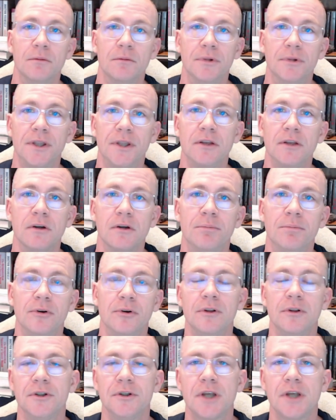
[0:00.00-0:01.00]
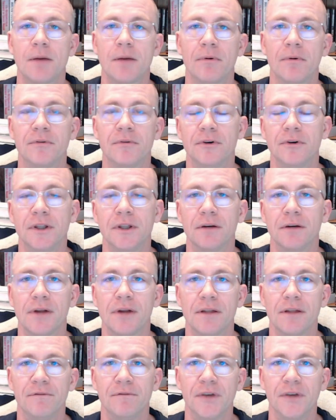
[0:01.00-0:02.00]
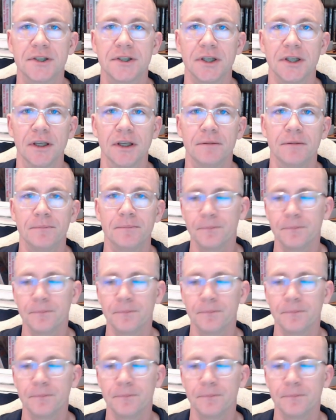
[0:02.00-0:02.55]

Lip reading: but they do a pretty good job of turning it around and fixing it.